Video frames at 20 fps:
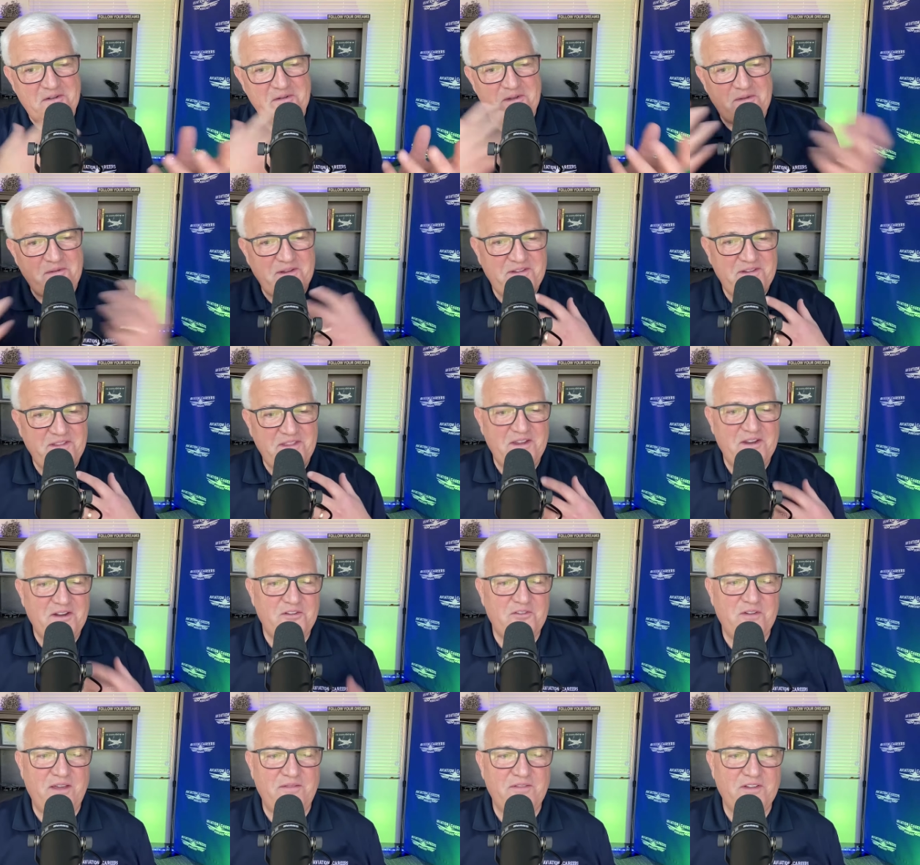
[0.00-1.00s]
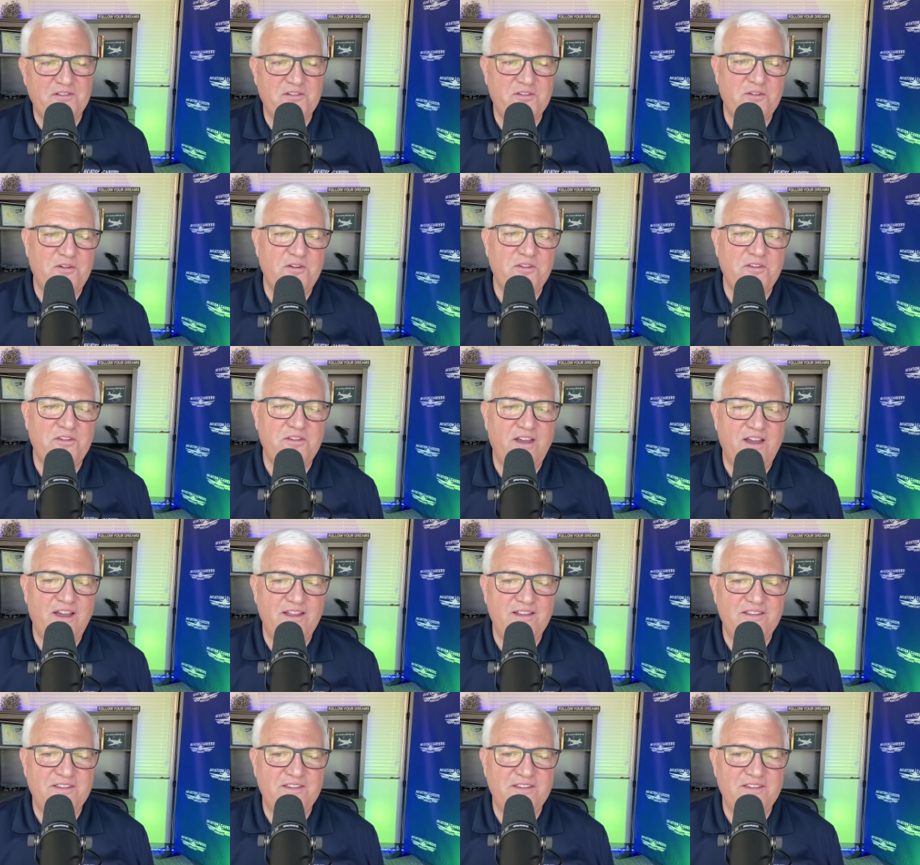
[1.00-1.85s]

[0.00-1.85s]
we went to the air traffic control side.